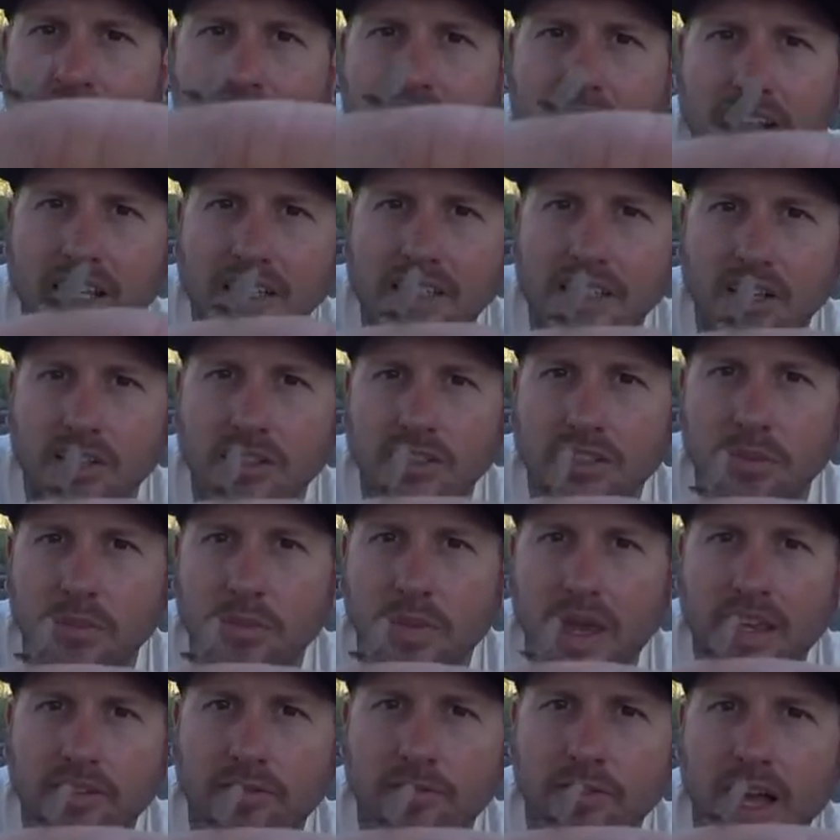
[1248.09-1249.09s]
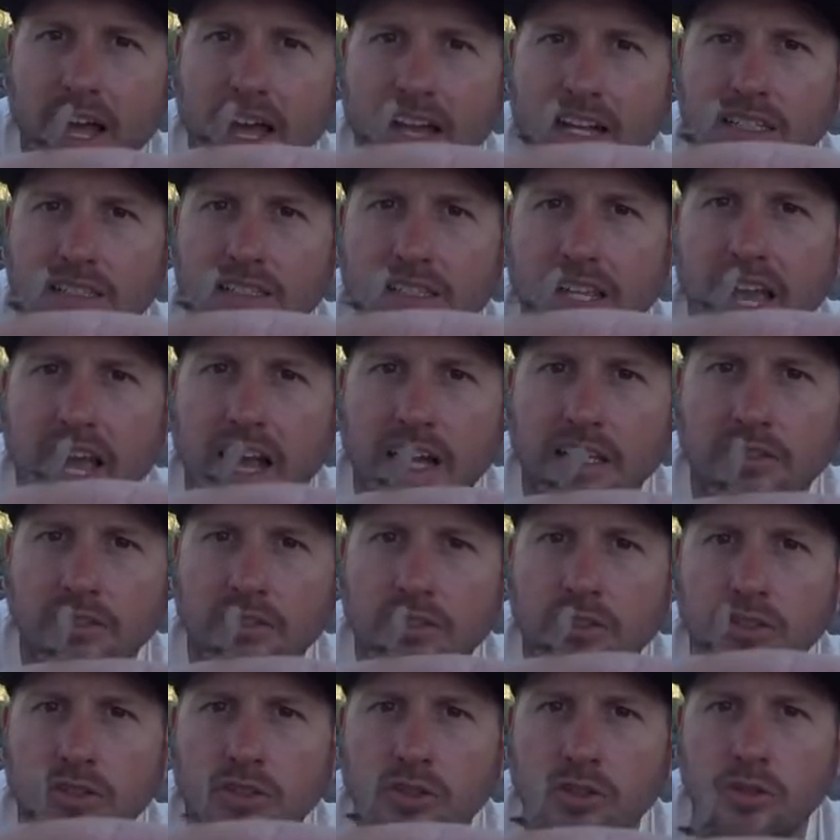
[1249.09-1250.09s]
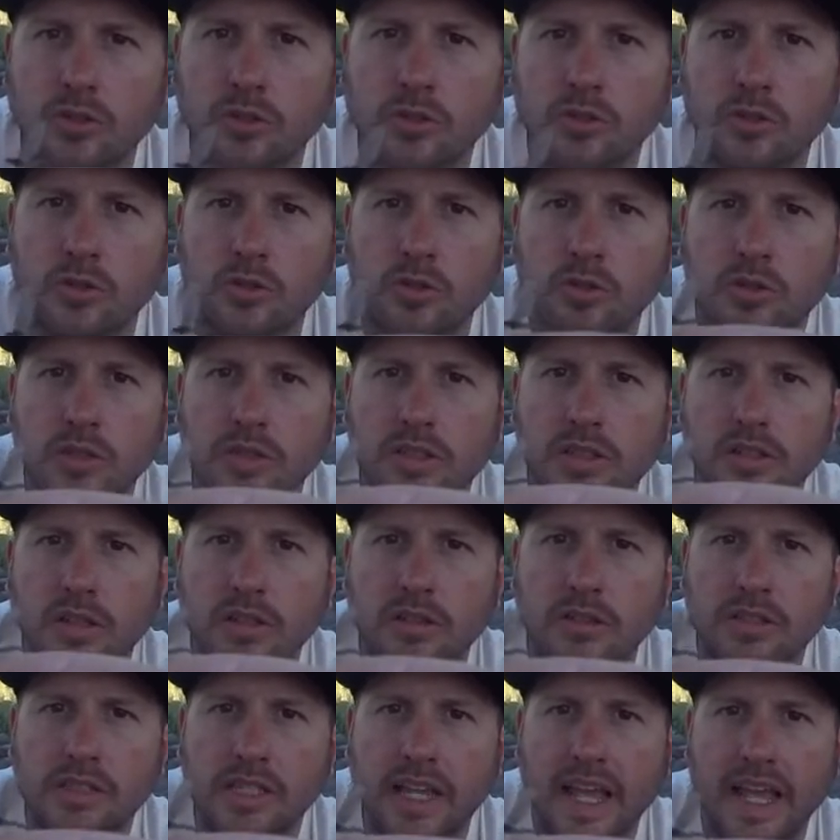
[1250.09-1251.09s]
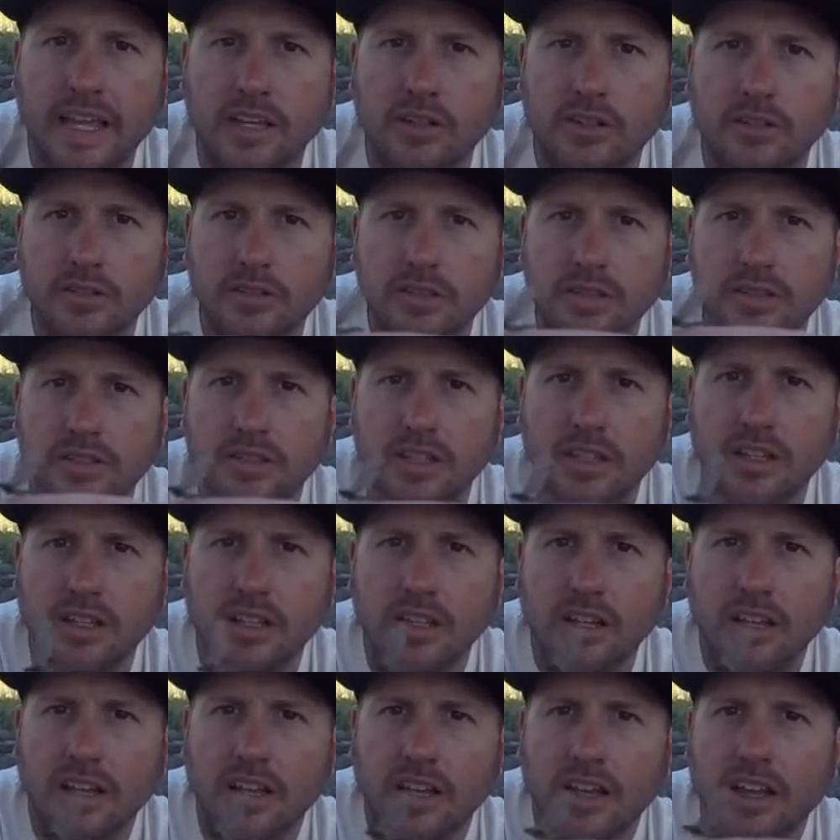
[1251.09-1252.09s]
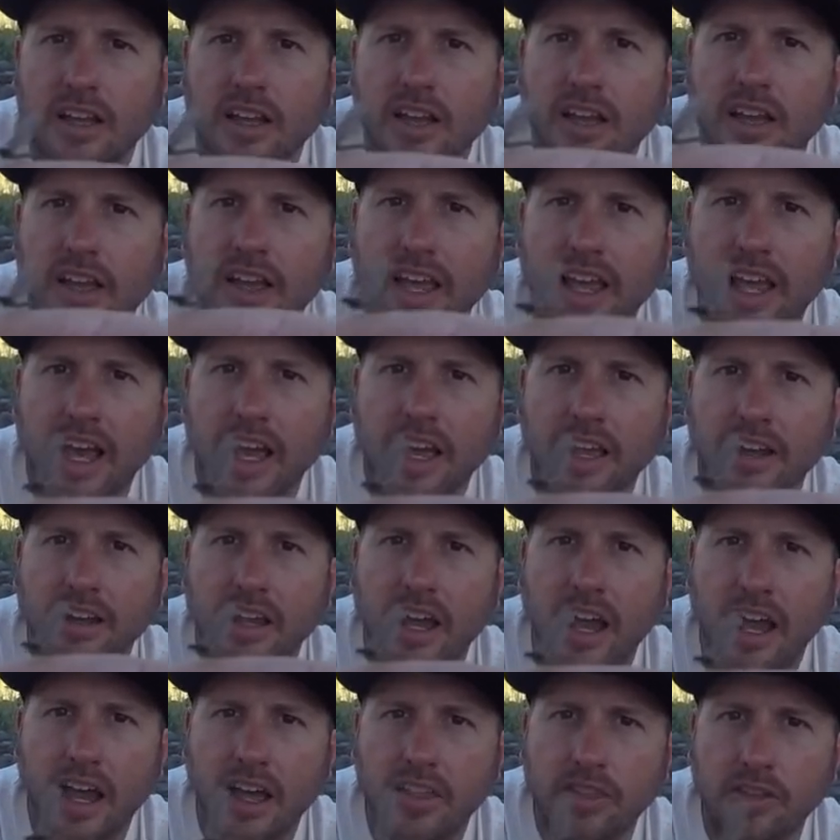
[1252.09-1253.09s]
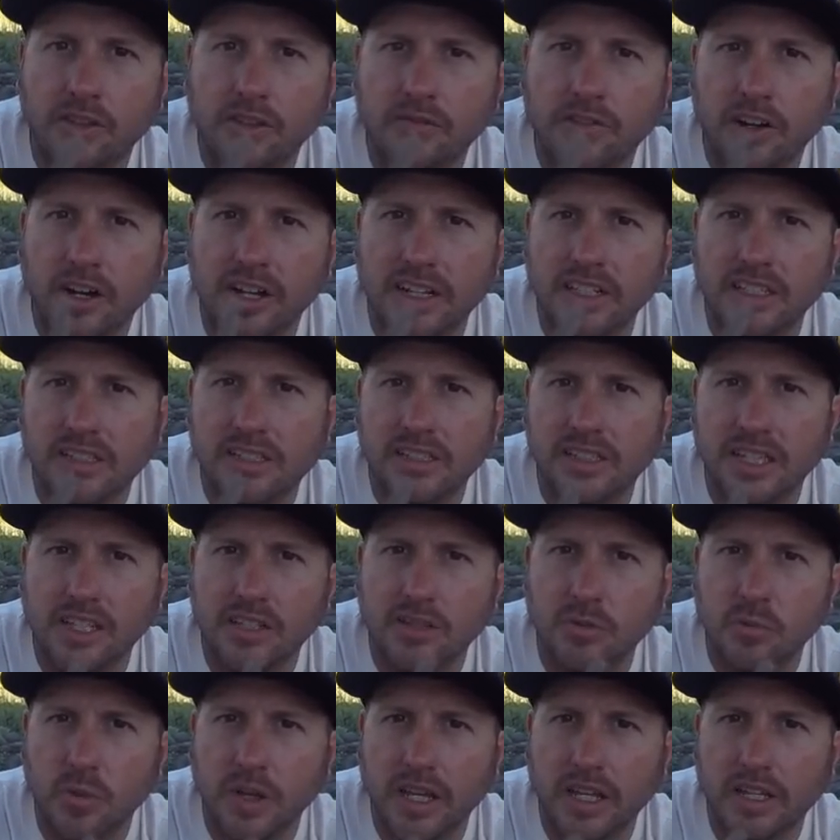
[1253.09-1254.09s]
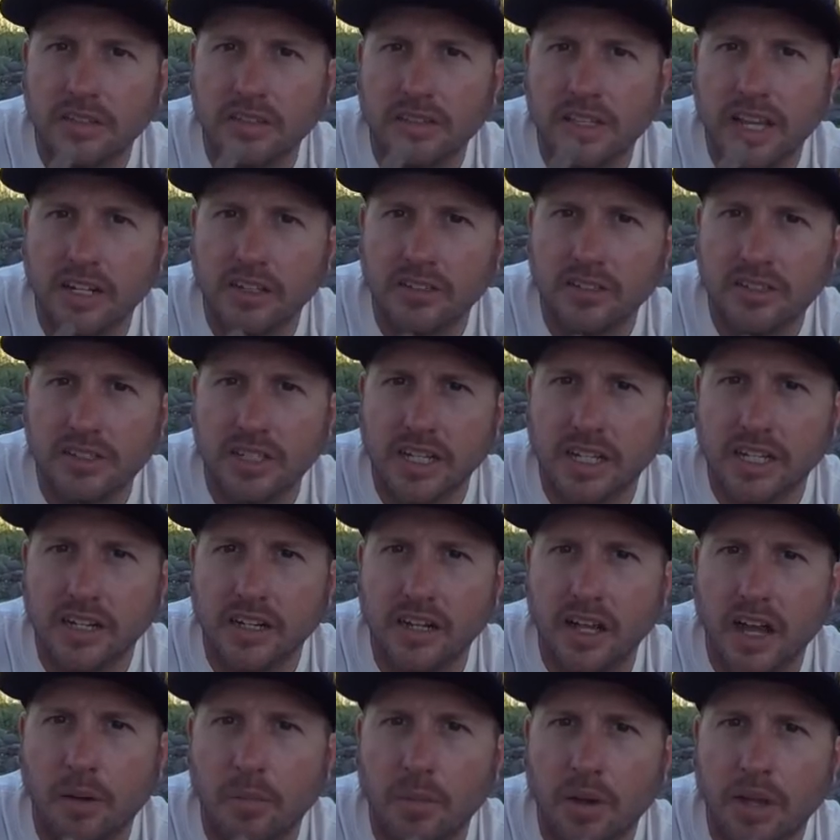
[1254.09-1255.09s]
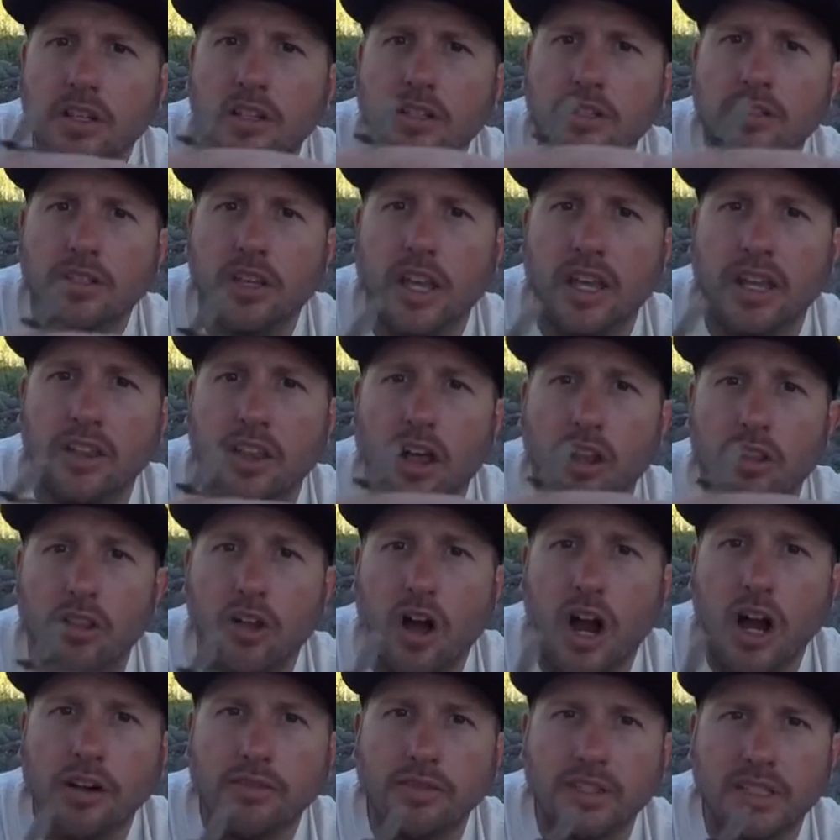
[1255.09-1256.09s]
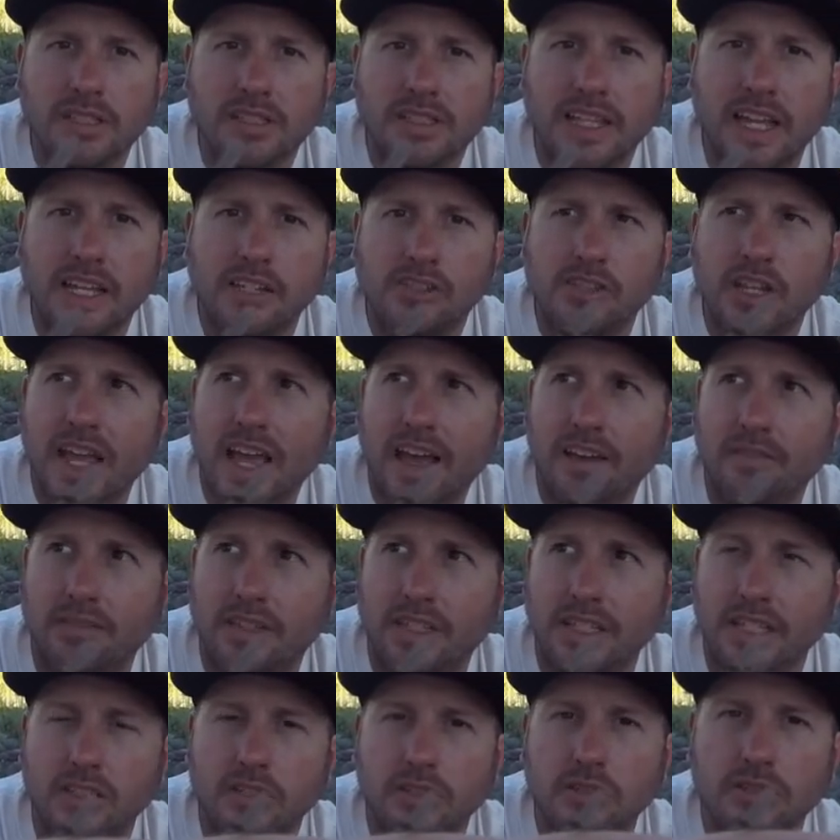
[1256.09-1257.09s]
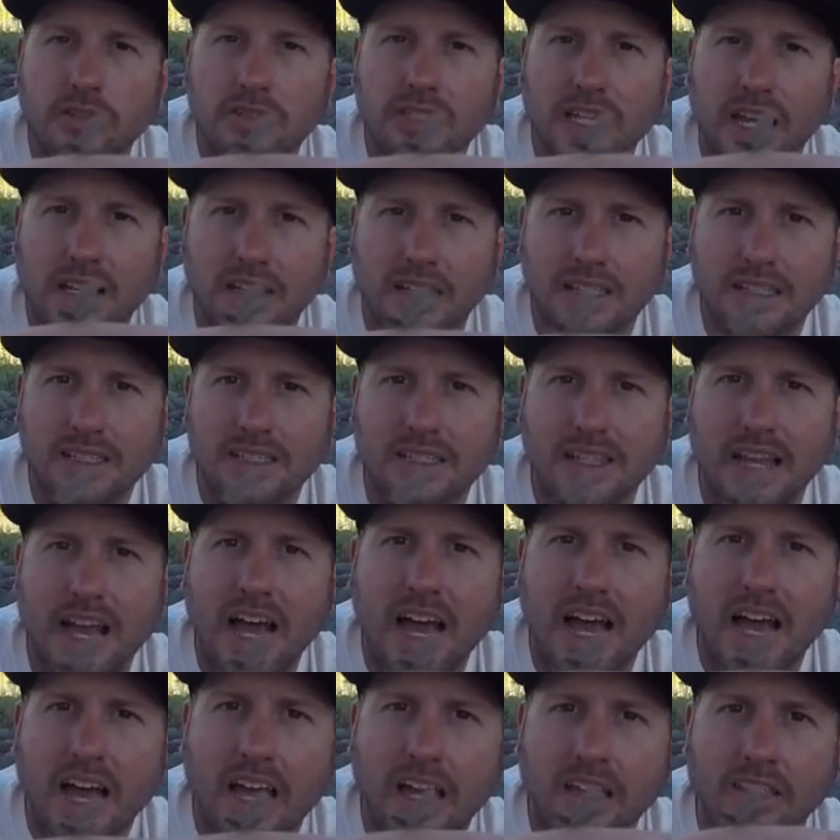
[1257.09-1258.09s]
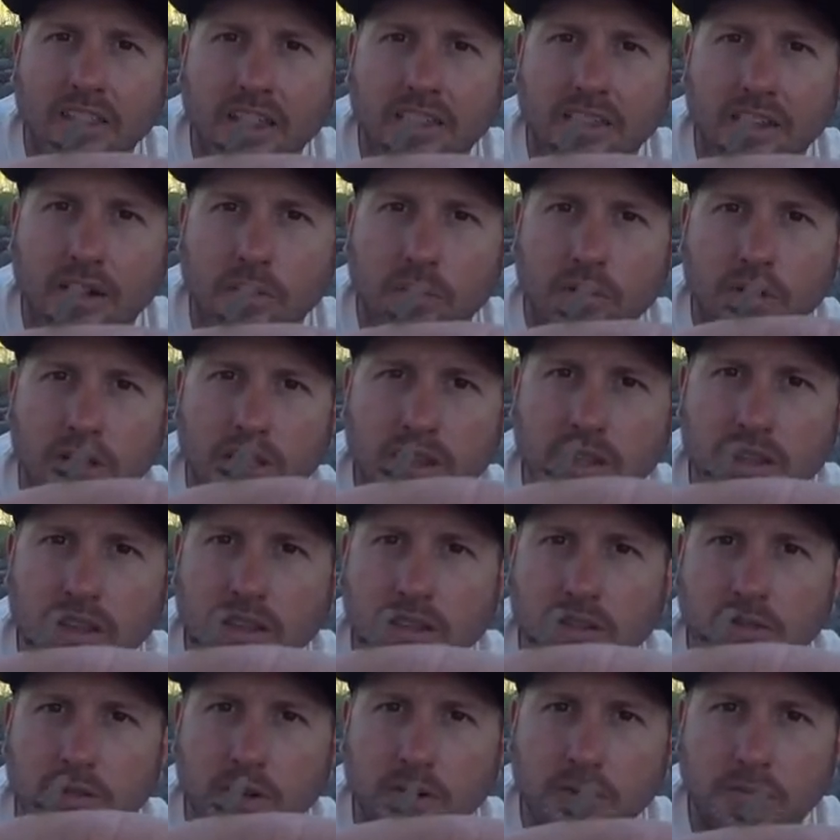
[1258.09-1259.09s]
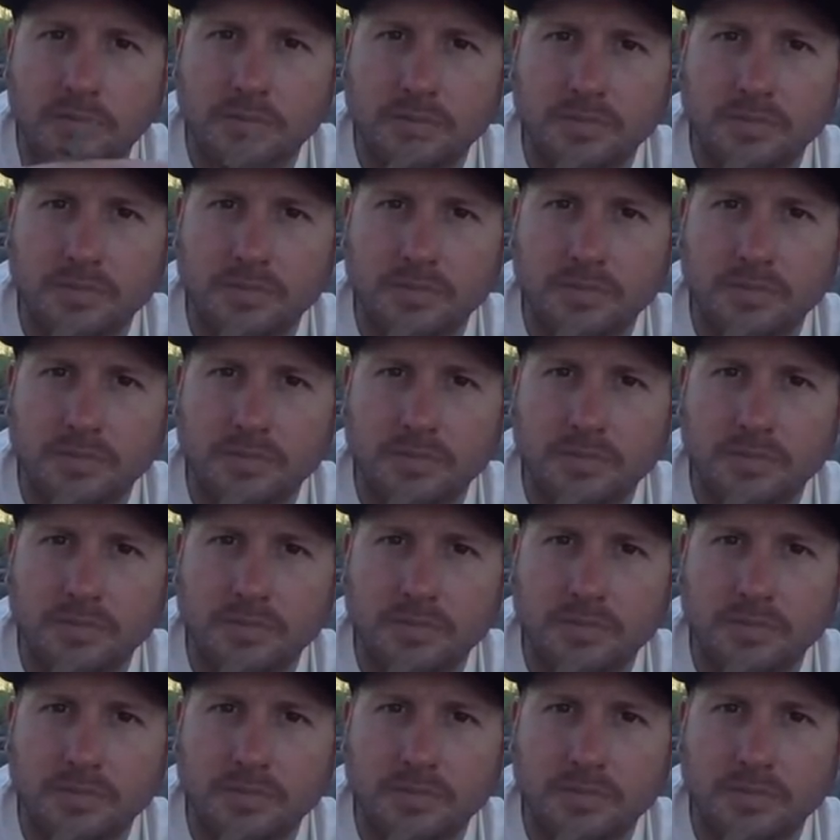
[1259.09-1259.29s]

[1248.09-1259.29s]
I can tell it's a mayfly because it has 2 tails and those very distinct wings that are sticking up. So in the larva stage, they have gills on the side that they're breathing through.